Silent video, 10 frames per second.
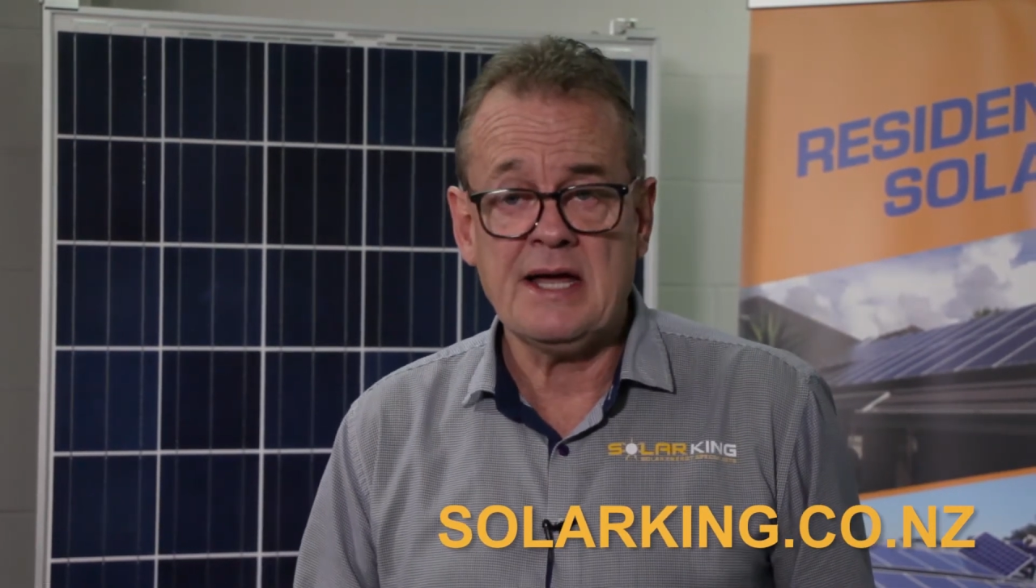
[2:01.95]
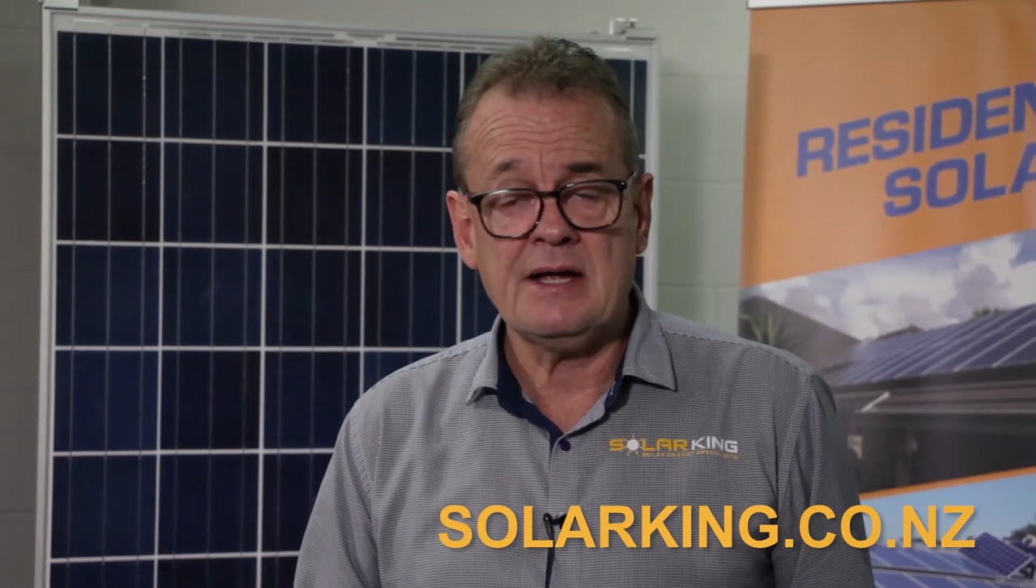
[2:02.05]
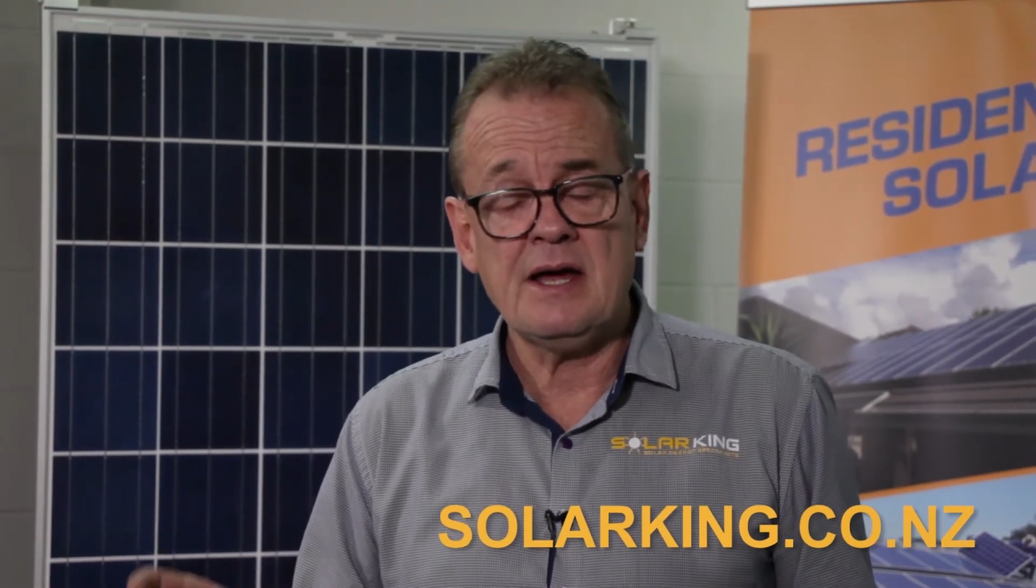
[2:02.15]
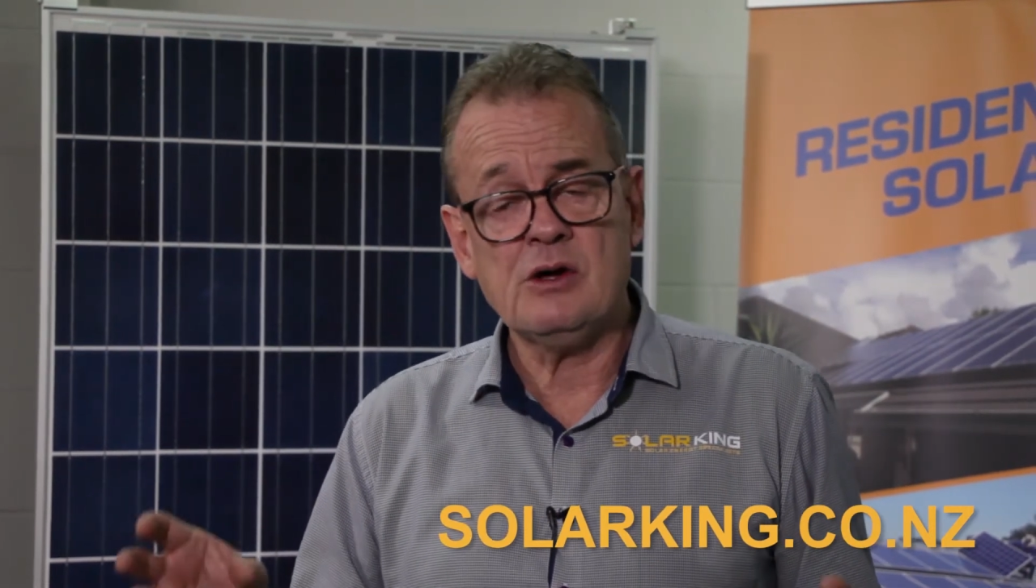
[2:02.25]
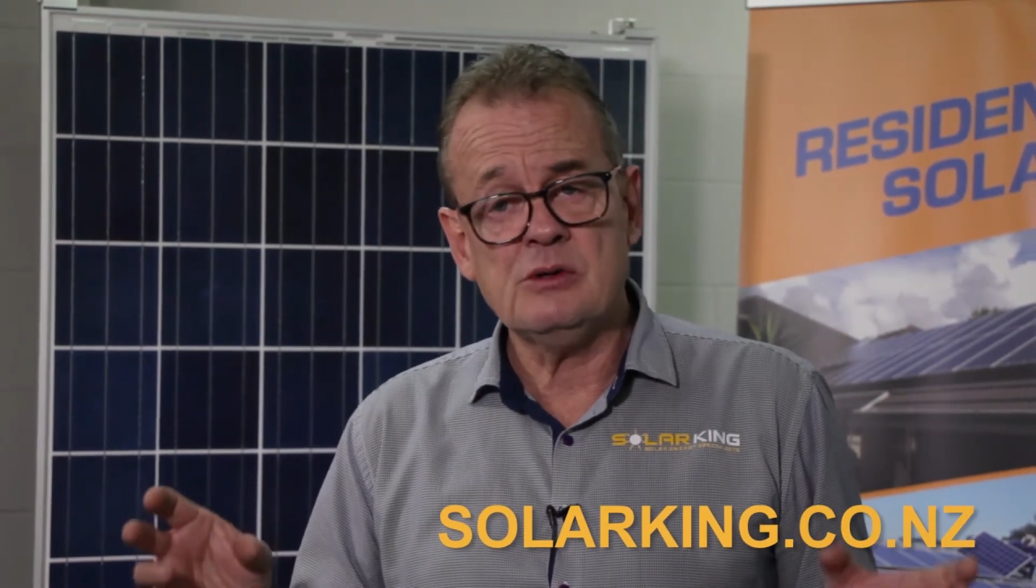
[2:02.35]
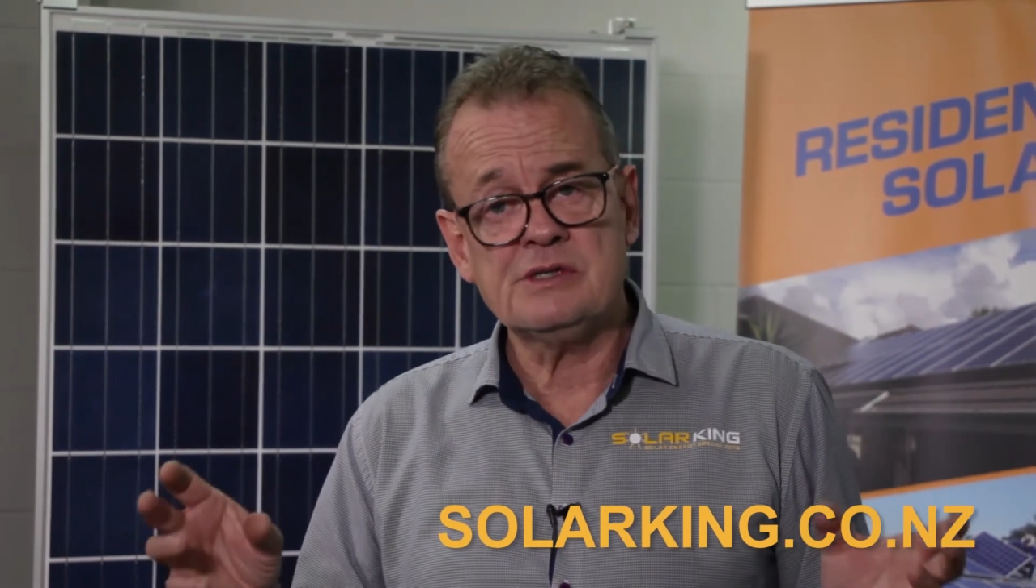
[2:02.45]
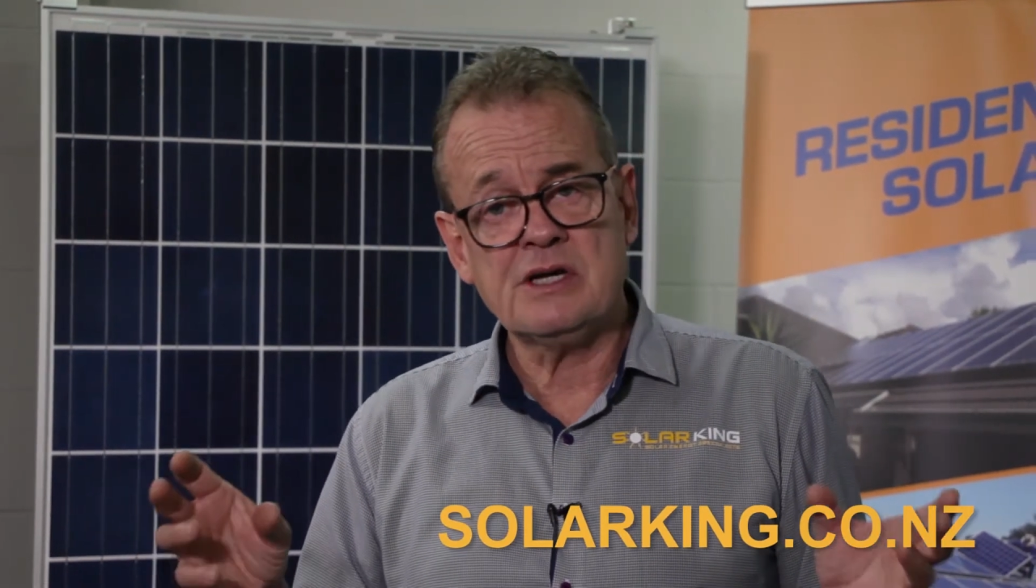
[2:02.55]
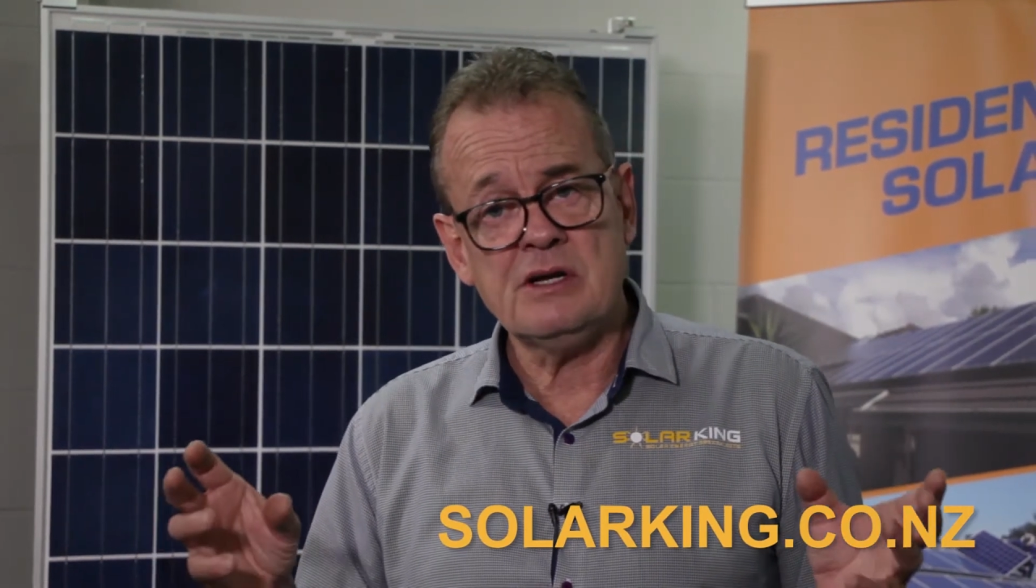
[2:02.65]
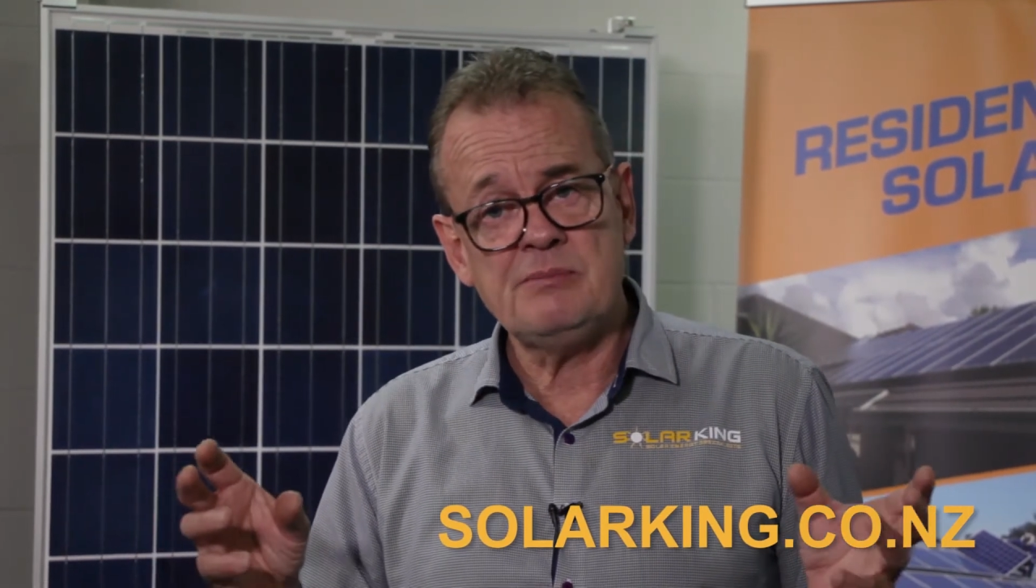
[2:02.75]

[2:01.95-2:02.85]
and a home's going